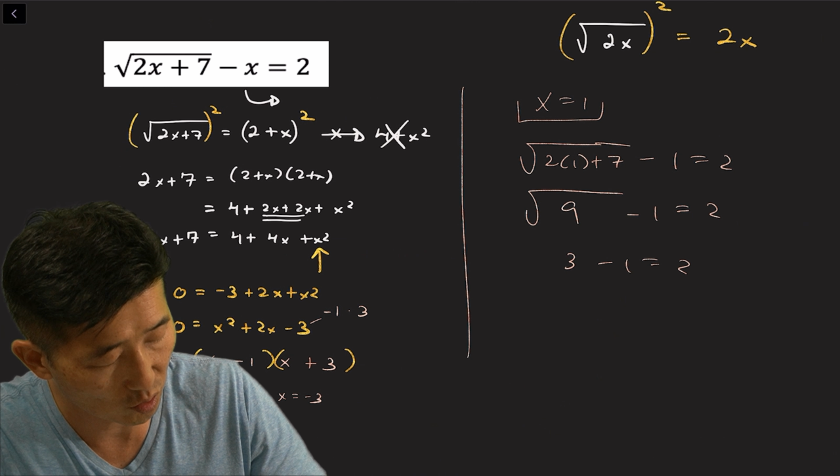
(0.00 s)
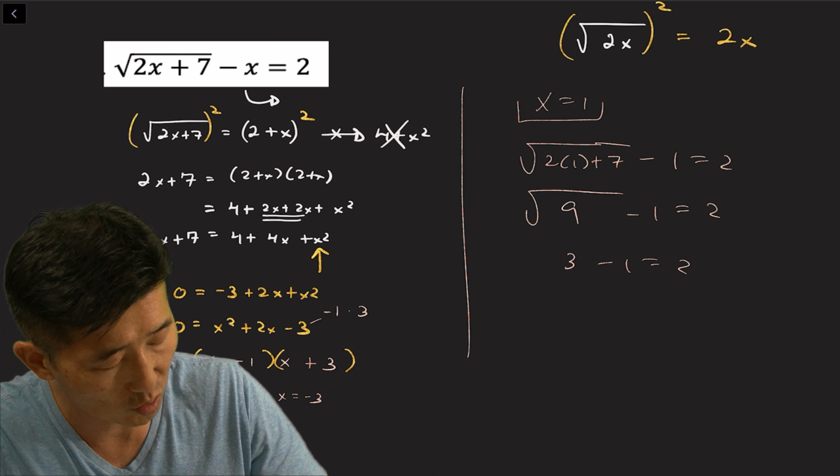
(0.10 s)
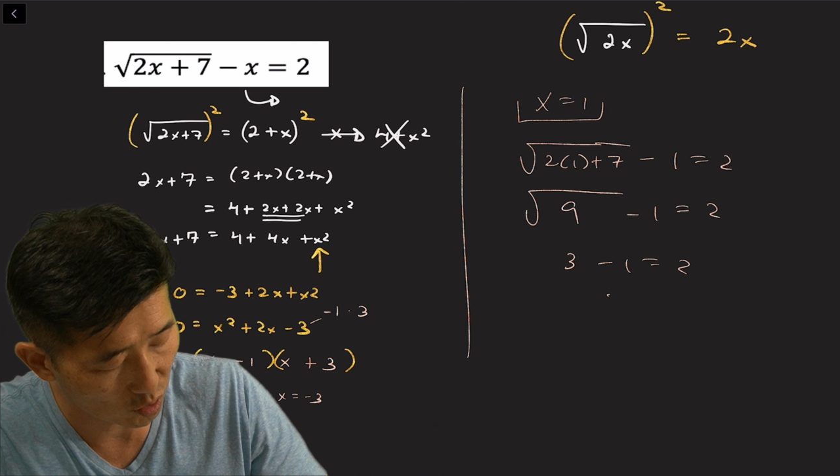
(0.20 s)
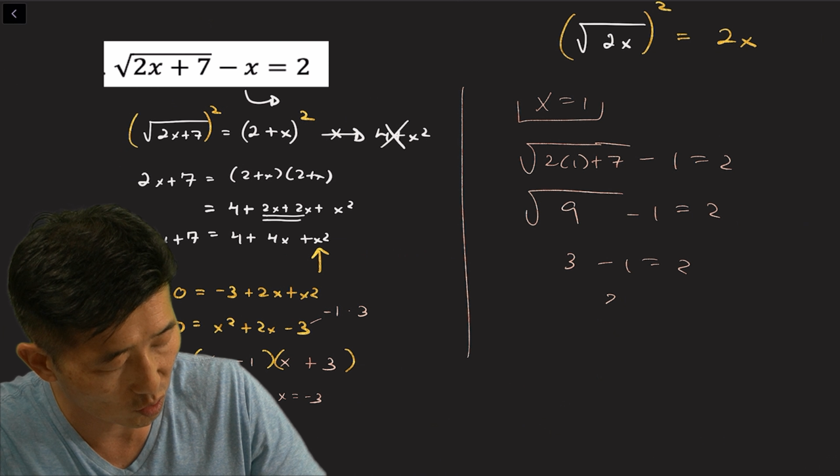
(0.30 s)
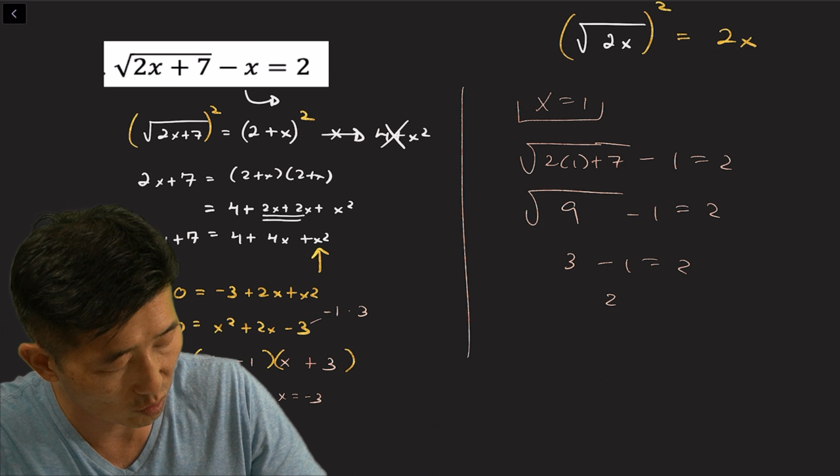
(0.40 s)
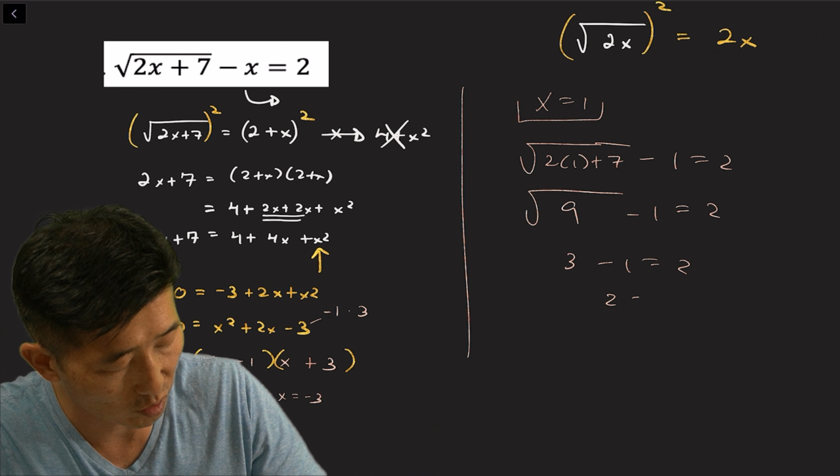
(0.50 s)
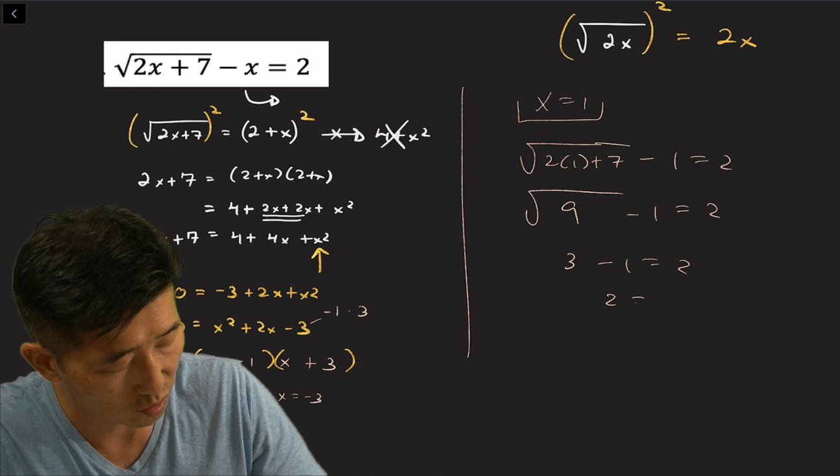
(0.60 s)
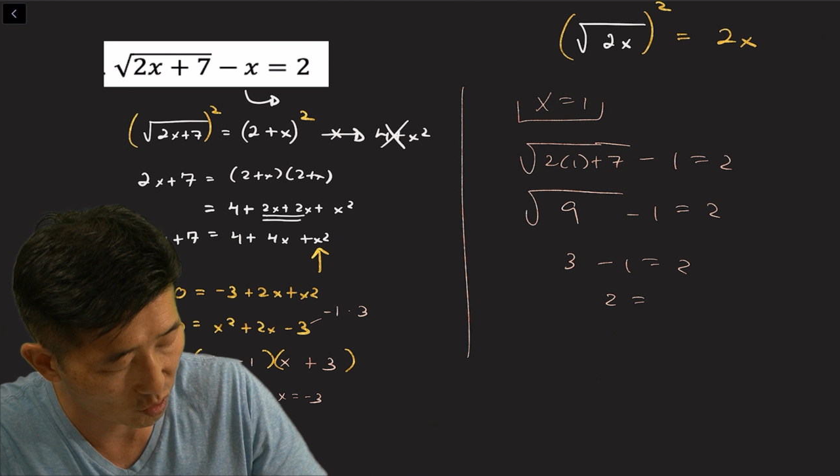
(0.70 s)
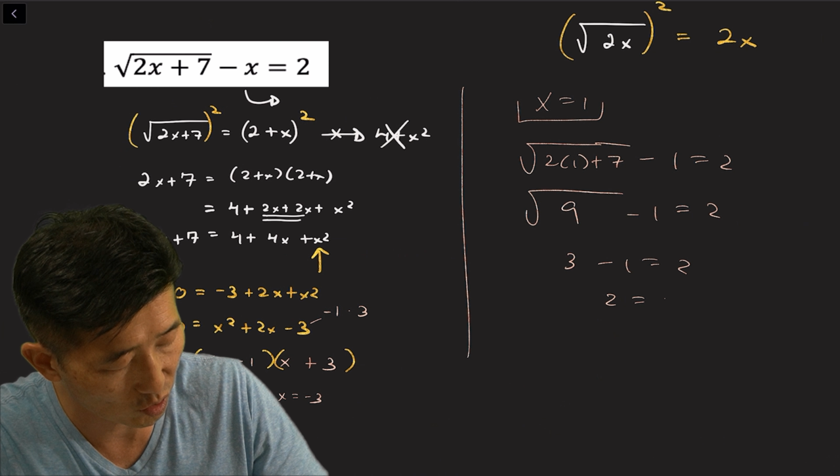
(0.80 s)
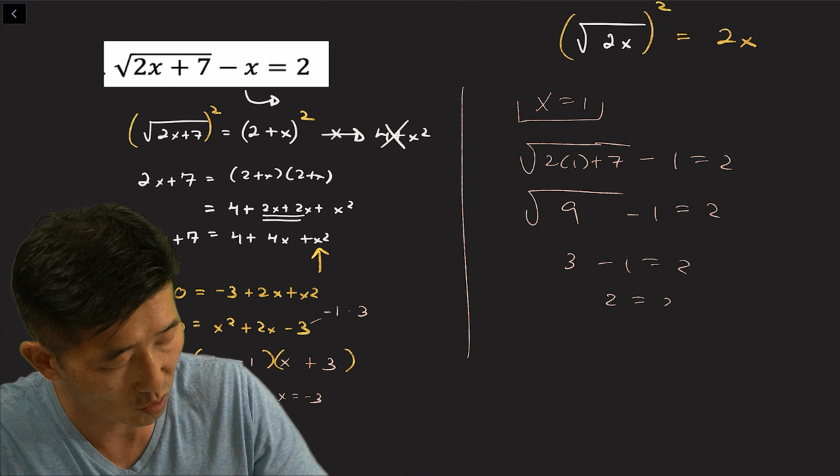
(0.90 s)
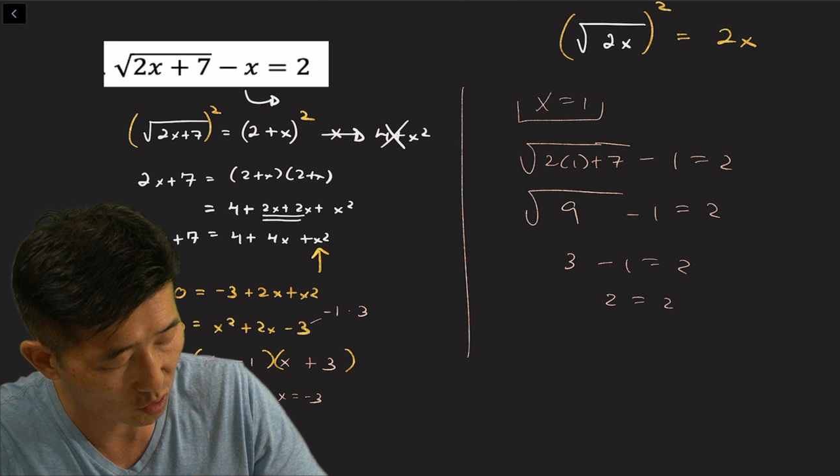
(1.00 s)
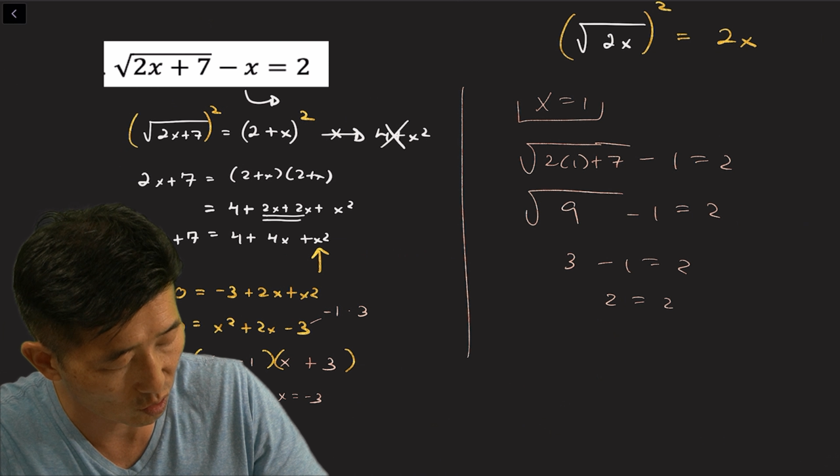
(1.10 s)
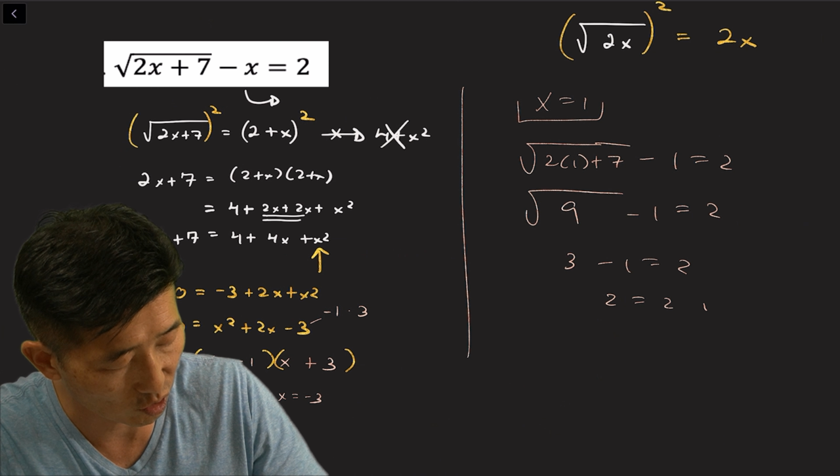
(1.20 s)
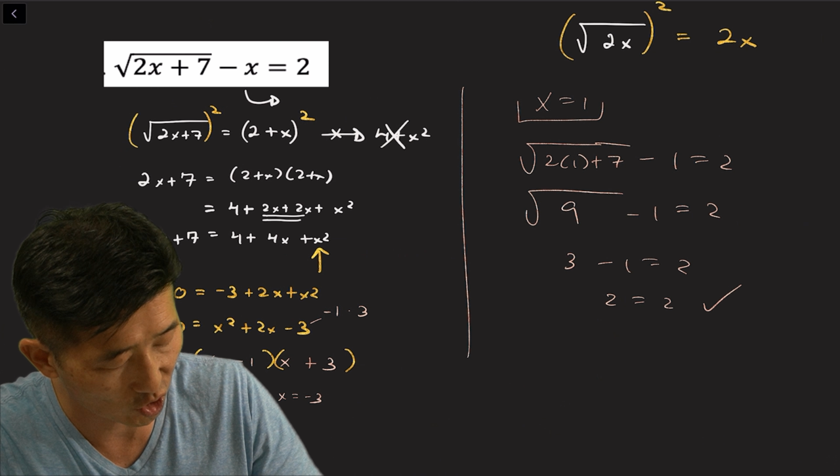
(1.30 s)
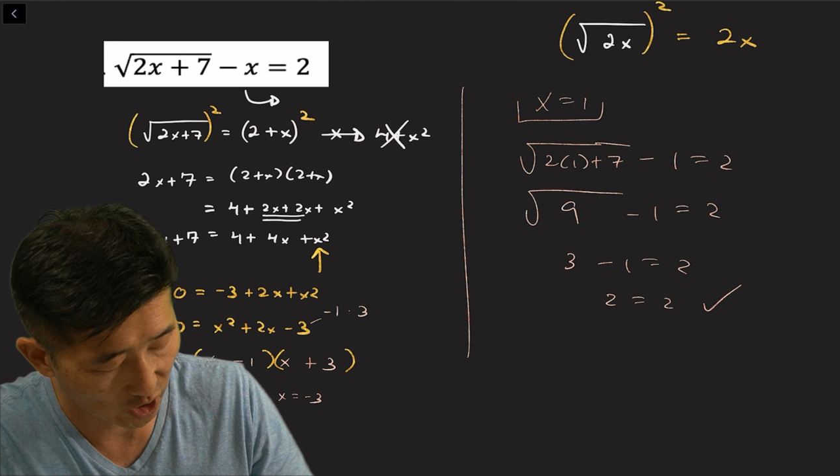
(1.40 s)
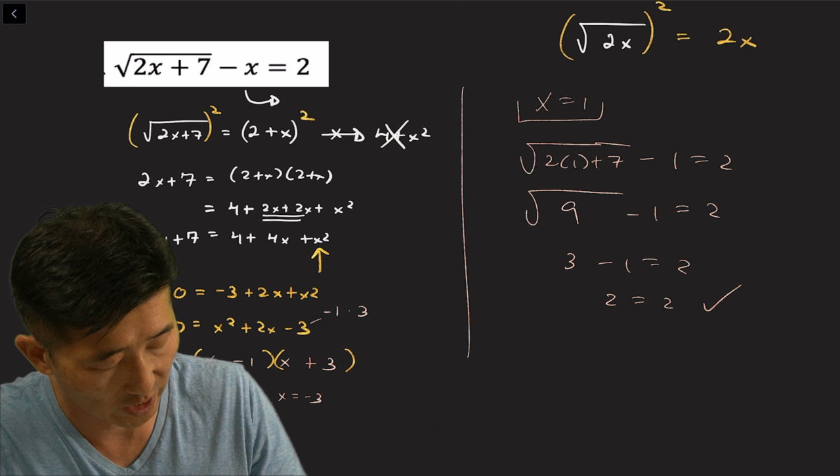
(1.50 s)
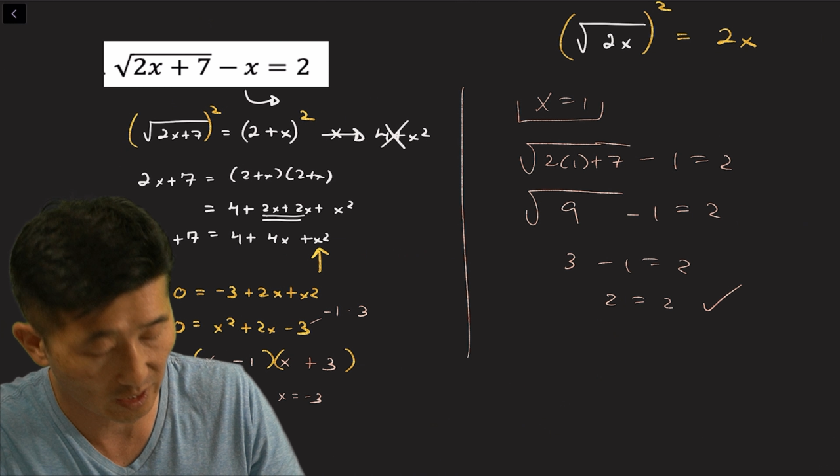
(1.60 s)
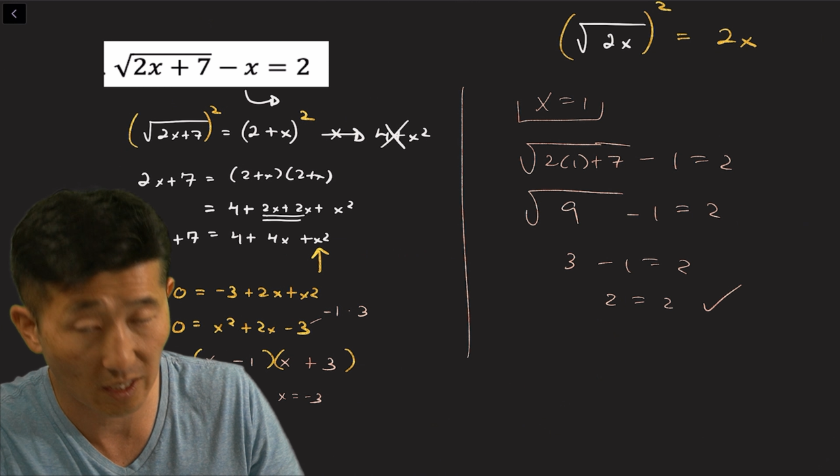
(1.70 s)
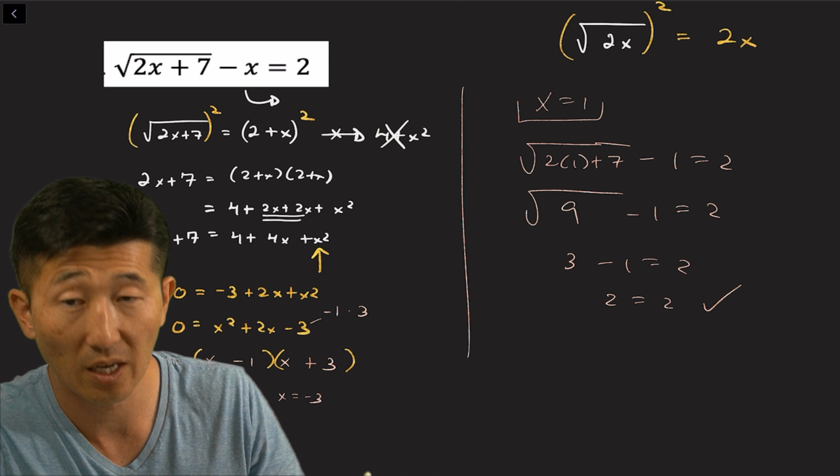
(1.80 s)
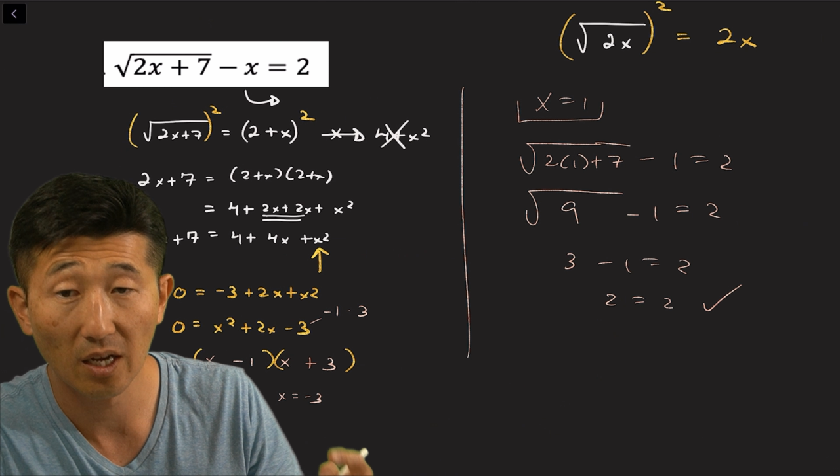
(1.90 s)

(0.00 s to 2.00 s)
2 equals 2. So check.